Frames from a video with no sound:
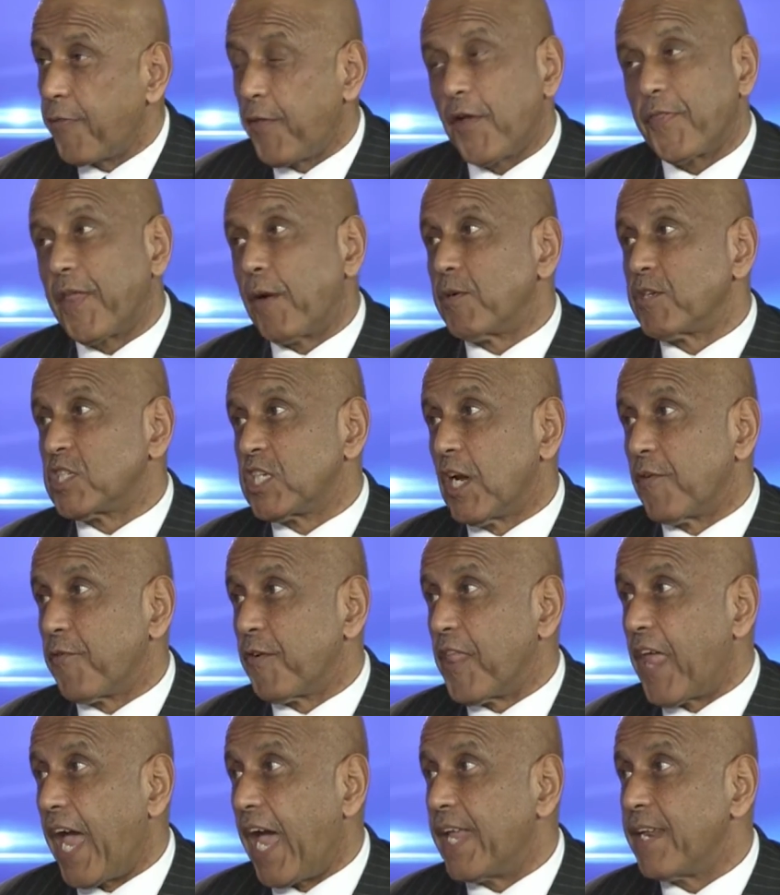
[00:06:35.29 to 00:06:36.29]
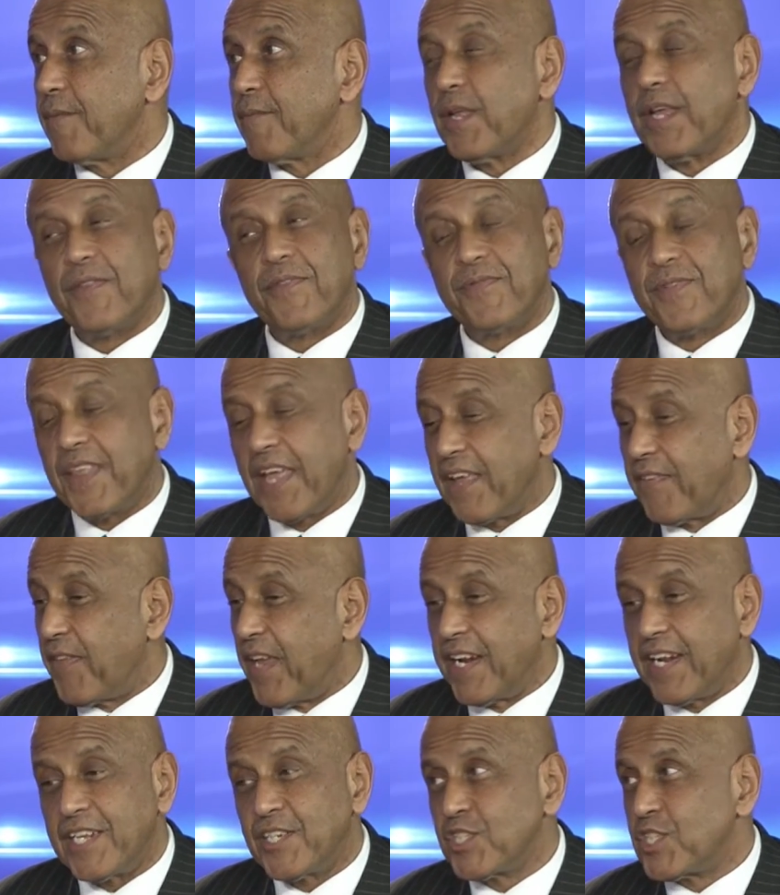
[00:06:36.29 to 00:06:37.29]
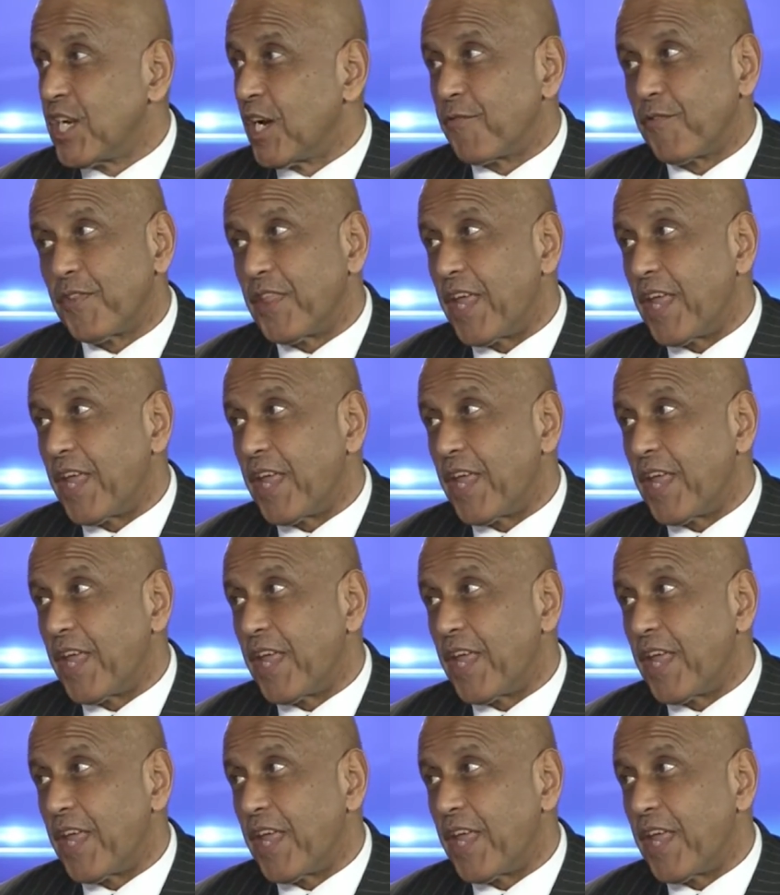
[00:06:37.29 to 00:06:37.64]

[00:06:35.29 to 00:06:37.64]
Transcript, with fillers: I thought they would cheer for that. that? They, they didn't cheer